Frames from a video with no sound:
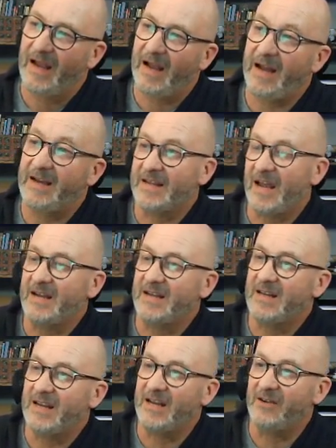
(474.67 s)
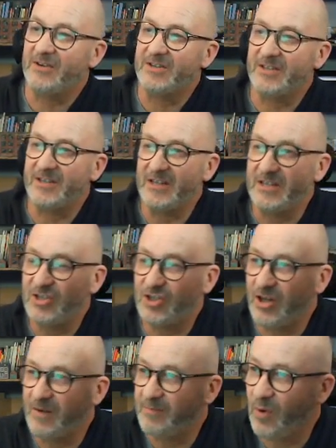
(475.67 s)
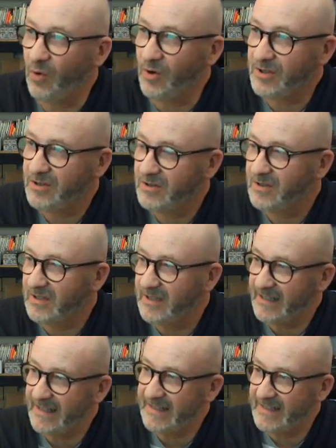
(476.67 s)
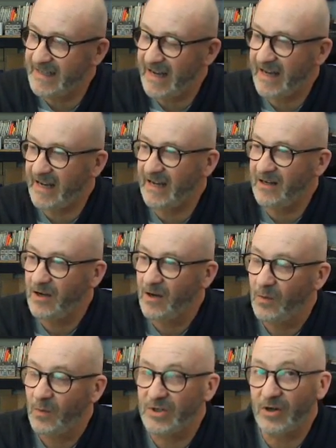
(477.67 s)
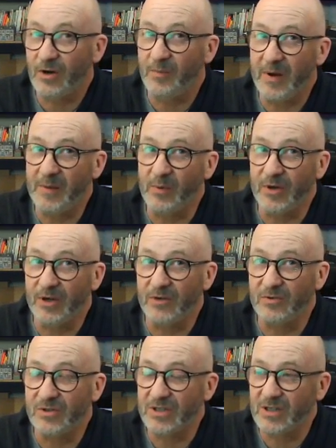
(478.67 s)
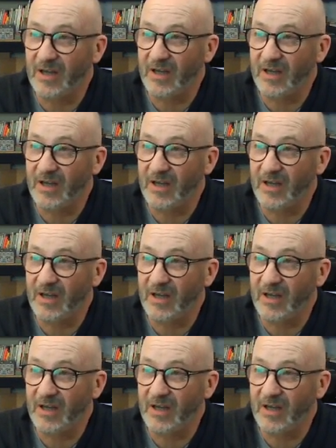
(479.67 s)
And again, here is the chipboard decking, which a lot of people use